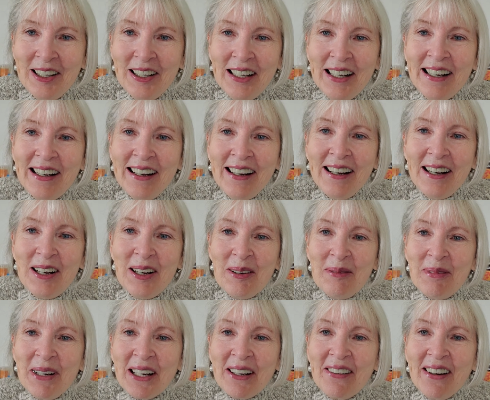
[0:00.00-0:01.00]

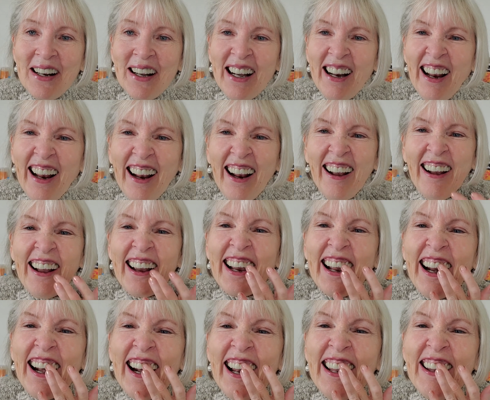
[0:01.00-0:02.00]
I
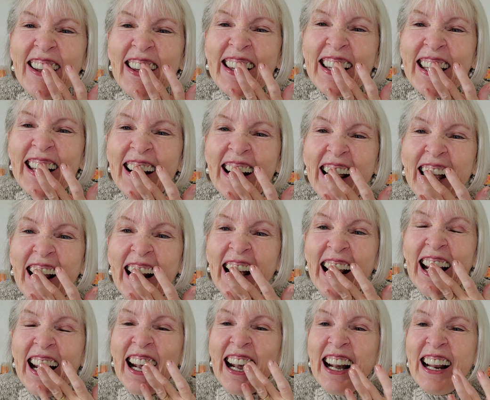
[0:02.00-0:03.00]
got lipstick on
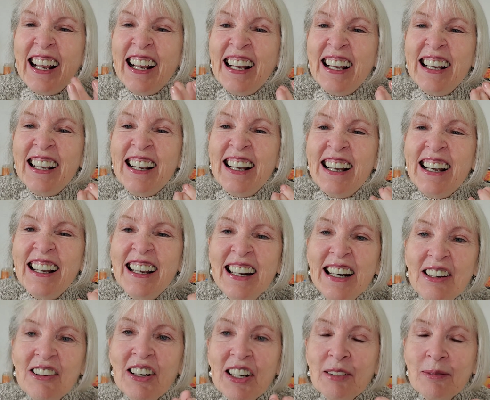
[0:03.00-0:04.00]
it.
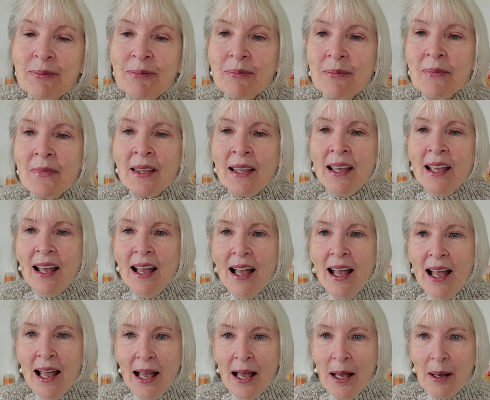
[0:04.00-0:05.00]
Anyway,
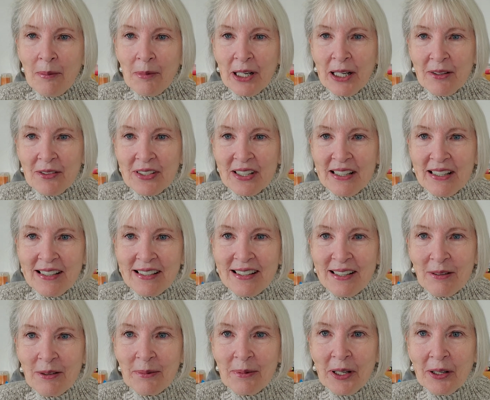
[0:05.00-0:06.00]
when I was in DC
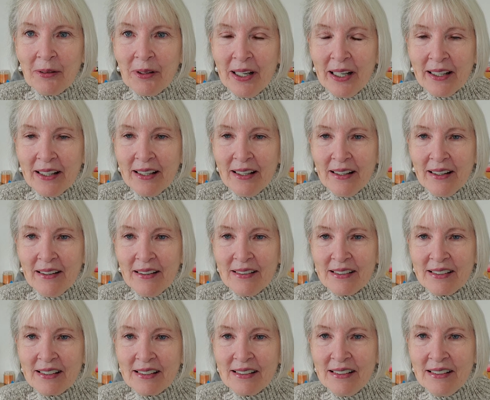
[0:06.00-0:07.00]
with my
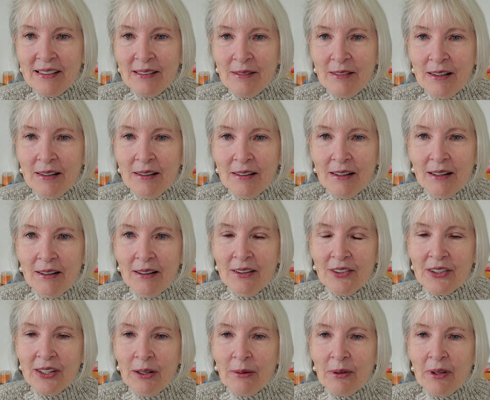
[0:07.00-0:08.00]
grandkids,
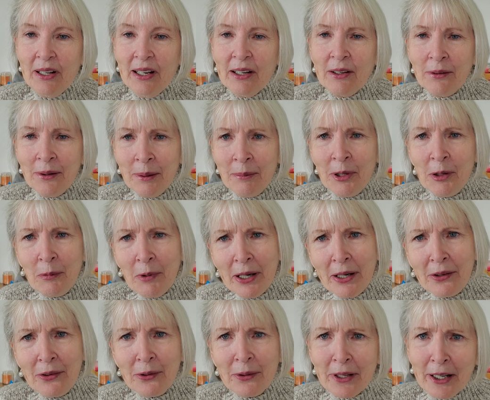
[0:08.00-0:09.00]
they were like, Grammy, why
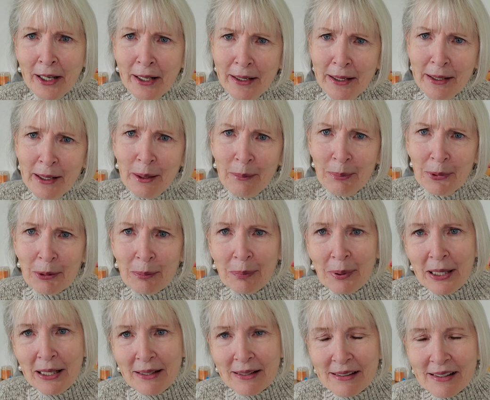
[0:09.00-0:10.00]
are you cutting up your
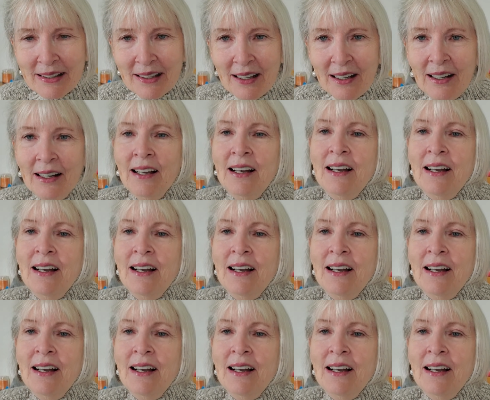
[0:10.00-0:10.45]
pizza?